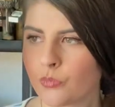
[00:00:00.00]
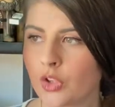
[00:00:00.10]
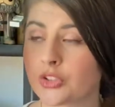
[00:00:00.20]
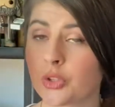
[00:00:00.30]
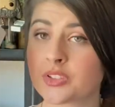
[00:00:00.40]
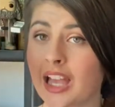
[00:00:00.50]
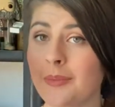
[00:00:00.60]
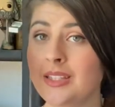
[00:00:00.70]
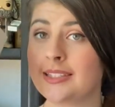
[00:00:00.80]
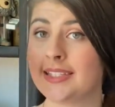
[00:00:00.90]
So
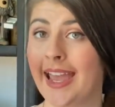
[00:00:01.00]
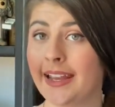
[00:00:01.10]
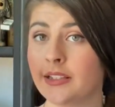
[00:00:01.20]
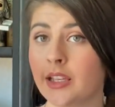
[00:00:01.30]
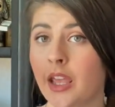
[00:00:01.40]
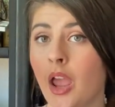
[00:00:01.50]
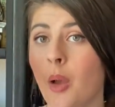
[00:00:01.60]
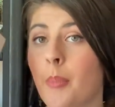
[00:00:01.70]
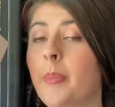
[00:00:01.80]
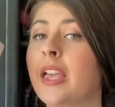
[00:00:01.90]
Simon's dead,
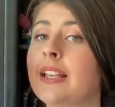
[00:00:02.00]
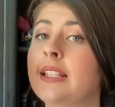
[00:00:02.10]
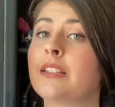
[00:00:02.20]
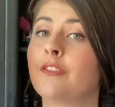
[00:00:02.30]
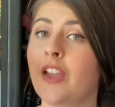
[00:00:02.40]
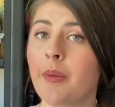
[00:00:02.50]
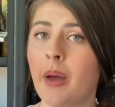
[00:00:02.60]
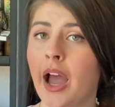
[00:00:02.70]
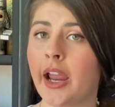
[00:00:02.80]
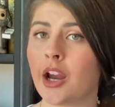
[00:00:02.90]
but because he's a
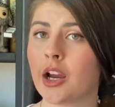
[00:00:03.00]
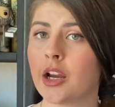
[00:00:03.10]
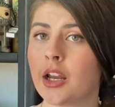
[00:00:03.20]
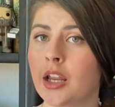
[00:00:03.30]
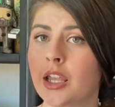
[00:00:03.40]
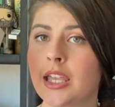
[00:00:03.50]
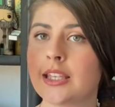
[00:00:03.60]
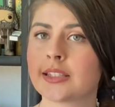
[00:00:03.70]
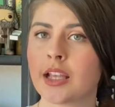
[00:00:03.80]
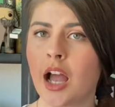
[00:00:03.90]
vampire,
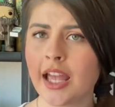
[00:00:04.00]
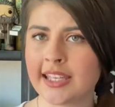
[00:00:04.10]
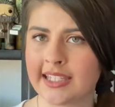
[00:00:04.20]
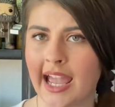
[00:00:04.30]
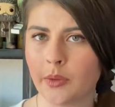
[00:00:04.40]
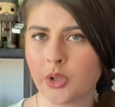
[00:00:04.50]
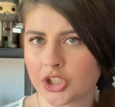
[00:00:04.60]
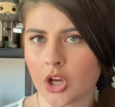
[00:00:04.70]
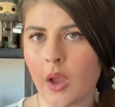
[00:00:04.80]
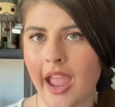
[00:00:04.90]
he's undead,
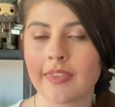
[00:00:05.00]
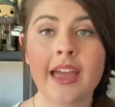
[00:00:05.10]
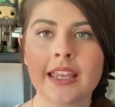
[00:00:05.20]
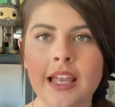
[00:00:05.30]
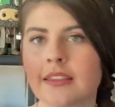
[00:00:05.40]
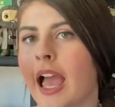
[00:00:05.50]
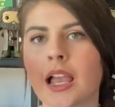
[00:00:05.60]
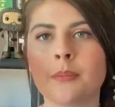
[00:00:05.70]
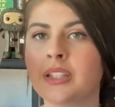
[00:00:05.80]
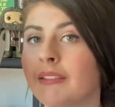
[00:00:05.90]
which, okay, that
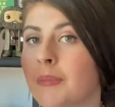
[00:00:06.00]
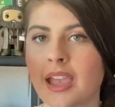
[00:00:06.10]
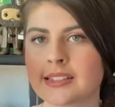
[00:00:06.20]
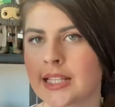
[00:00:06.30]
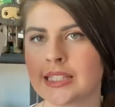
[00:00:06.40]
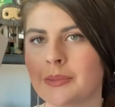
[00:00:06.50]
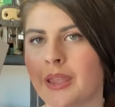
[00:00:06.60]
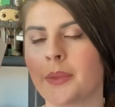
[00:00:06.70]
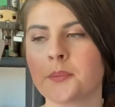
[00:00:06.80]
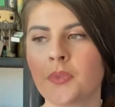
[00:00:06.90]
completely makes sense to
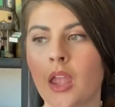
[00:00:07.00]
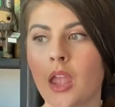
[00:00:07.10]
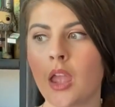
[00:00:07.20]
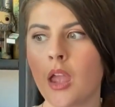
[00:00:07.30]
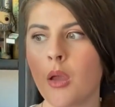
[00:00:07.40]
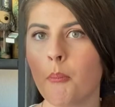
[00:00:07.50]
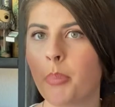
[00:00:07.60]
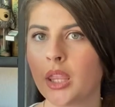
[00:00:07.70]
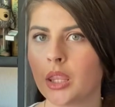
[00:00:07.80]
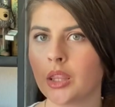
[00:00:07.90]
me.
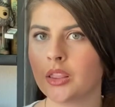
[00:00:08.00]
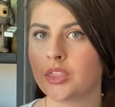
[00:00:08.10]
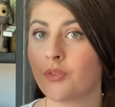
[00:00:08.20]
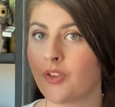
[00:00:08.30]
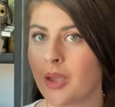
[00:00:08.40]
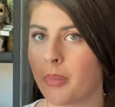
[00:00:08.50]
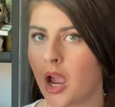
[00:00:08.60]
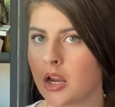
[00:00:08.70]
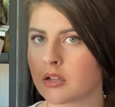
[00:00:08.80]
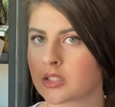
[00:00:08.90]
But the
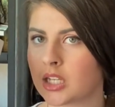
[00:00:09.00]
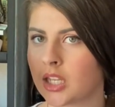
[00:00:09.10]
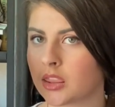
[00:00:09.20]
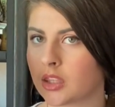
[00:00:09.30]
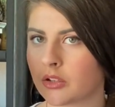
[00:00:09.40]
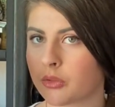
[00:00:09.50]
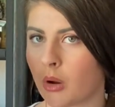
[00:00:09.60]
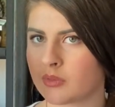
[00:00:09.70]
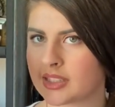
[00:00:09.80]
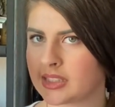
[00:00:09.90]
vampires can get their
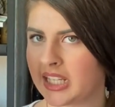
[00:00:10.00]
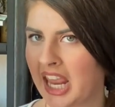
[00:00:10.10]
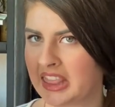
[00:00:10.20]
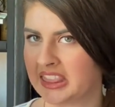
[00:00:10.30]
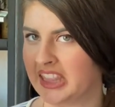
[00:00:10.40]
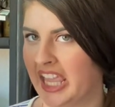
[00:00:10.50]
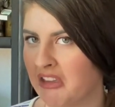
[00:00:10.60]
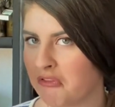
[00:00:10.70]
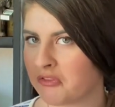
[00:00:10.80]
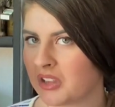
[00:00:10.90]
throats slit and
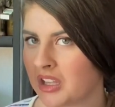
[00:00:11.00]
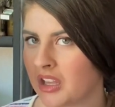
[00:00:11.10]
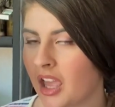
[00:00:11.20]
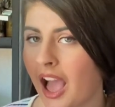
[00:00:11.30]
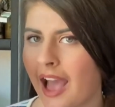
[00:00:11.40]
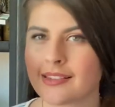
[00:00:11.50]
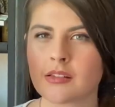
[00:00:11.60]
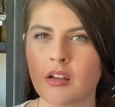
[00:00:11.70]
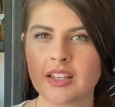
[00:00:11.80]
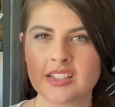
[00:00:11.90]
live as
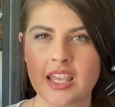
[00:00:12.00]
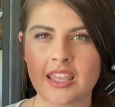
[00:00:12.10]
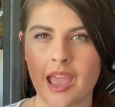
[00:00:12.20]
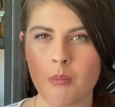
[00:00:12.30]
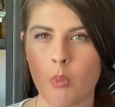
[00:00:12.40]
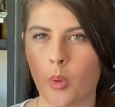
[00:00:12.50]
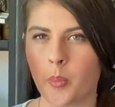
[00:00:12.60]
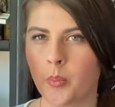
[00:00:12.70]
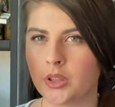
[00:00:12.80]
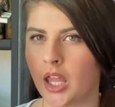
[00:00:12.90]
long as they get more
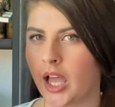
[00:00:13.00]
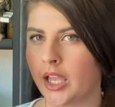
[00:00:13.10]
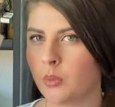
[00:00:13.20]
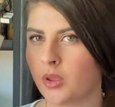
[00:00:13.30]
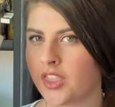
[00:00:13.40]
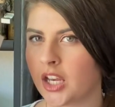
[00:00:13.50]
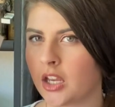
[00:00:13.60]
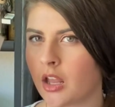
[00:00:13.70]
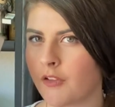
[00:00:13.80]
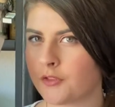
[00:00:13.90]
blood within
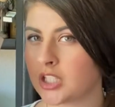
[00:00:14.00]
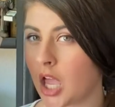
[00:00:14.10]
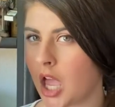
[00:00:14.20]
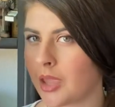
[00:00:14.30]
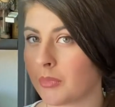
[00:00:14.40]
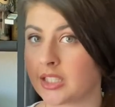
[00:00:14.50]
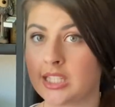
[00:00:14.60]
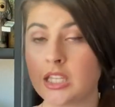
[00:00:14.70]
enough time, because